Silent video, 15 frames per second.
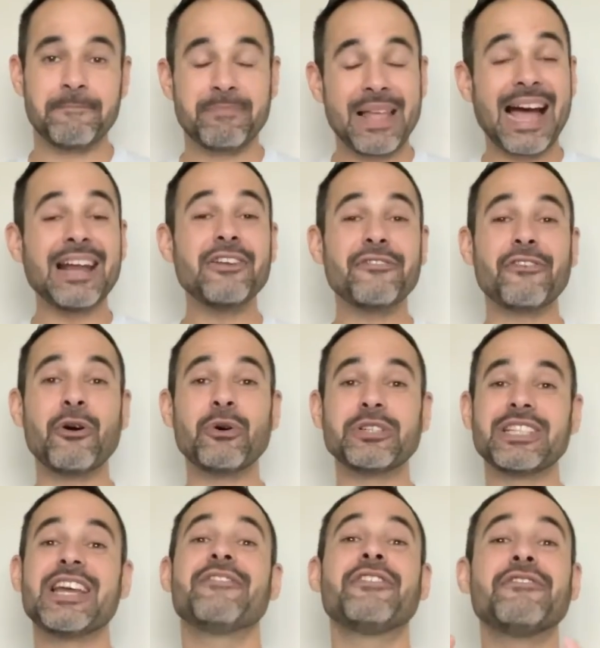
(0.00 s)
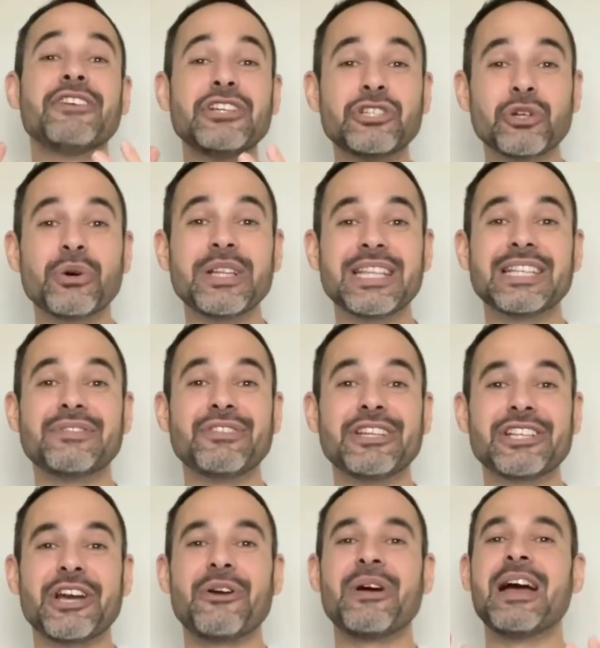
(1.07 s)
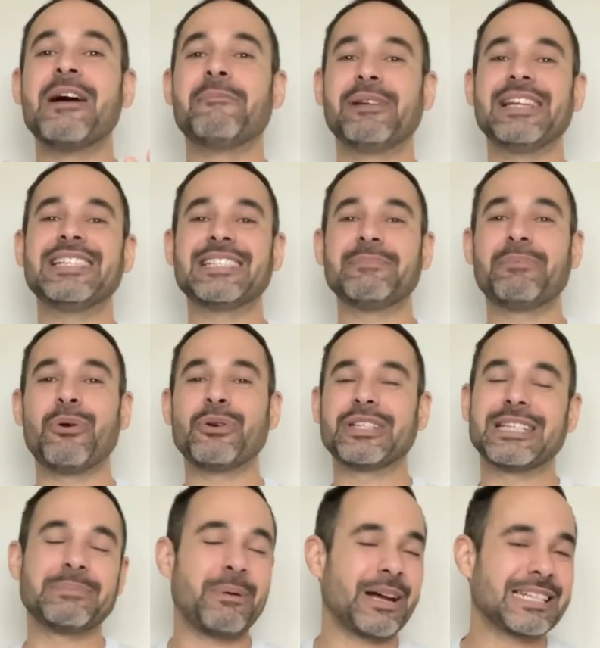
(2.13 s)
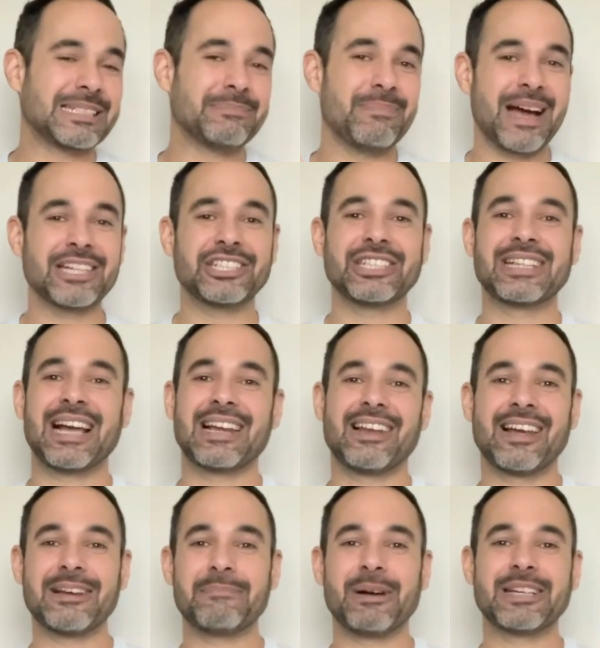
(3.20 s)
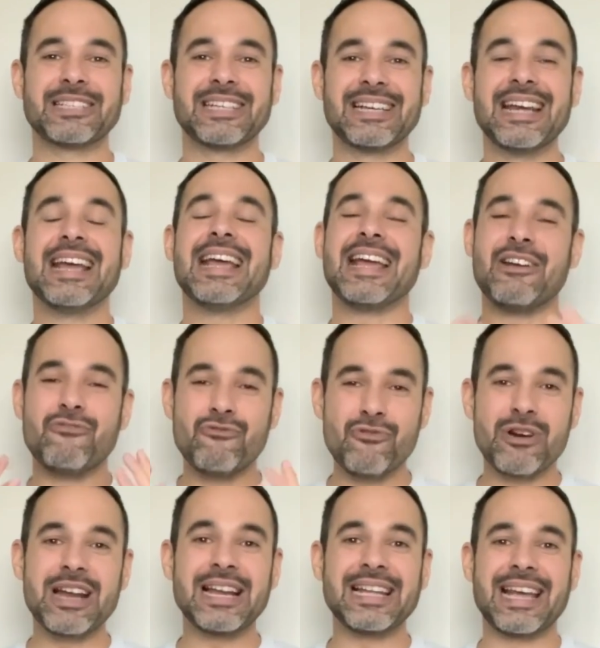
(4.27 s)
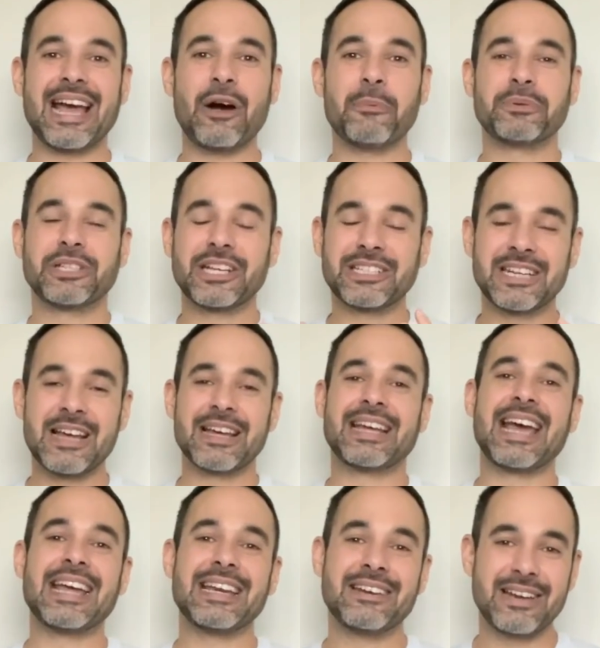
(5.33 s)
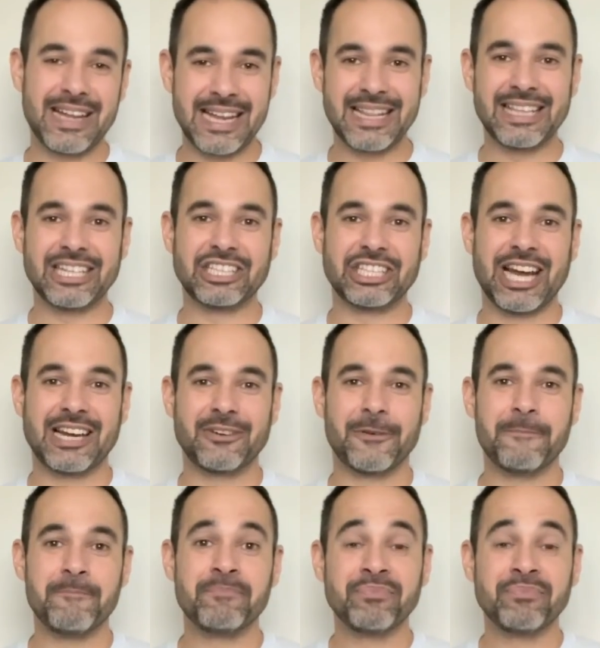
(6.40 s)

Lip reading: And of course, if you've enjoyed this video, please support us by smashing that like button. It really helps us gain in this channel.